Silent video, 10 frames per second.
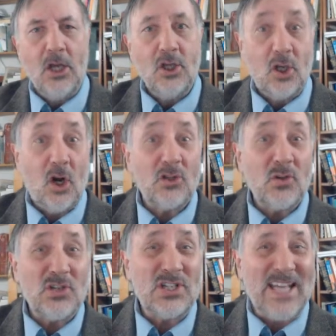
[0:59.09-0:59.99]
you can
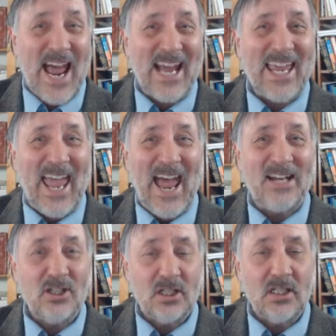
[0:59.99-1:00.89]
also stack
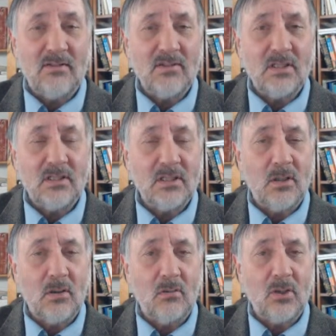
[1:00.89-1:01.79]
adjectives. And
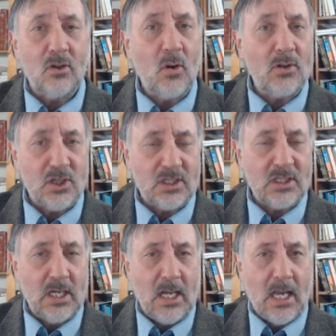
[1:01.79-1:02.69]
so you don't just